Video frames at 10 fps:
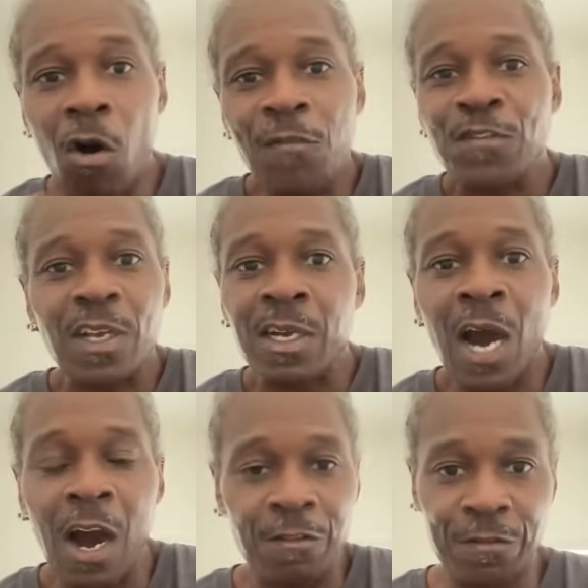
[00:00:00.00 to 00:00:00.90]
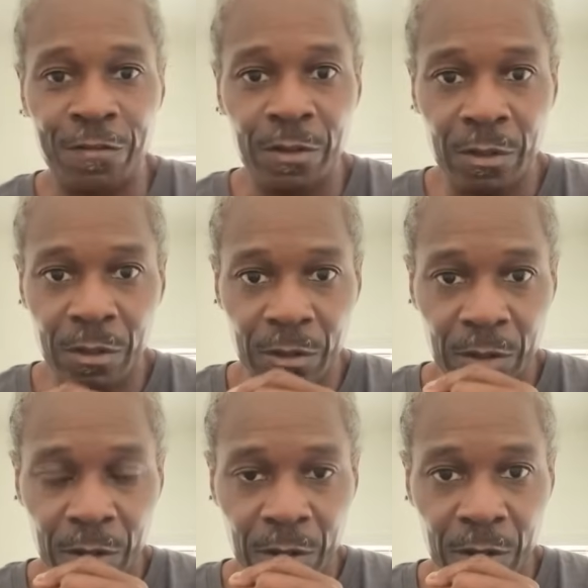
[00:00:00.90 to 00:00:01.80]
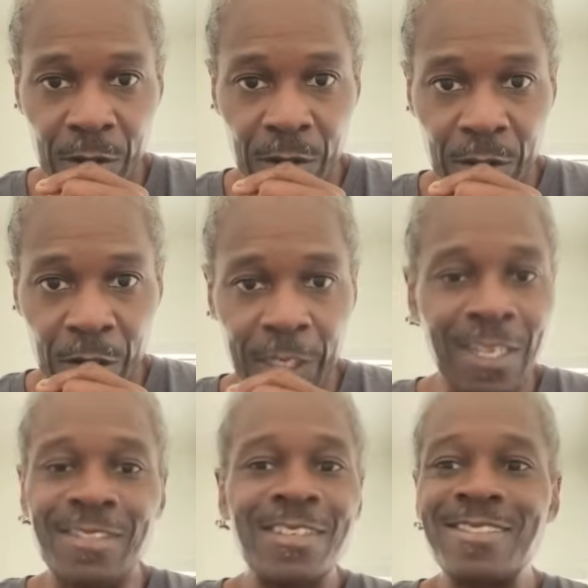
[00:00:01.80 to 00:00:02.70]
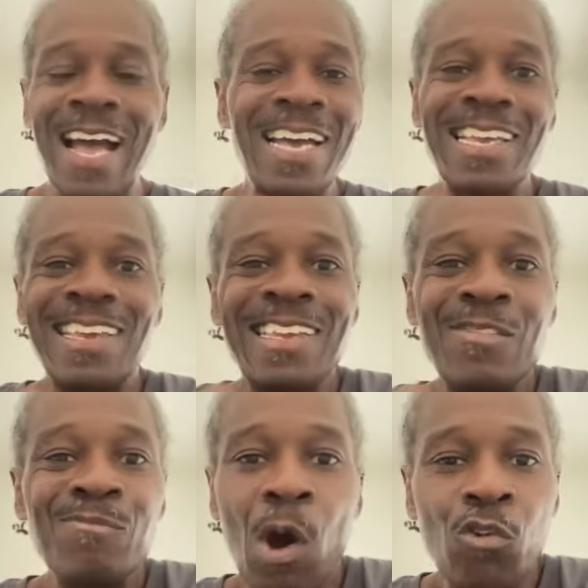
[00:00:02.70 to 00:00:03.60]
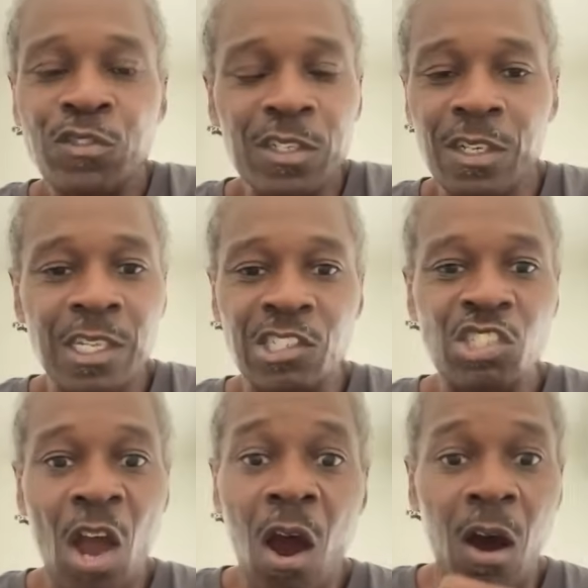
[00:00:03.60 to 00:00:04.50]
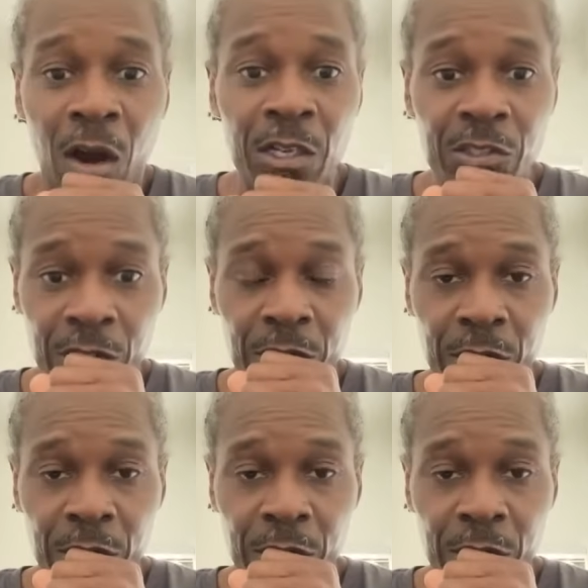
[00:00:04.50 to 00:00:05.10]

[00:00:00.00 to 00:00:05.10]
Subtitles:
off the cuff. This is not emotionally charged.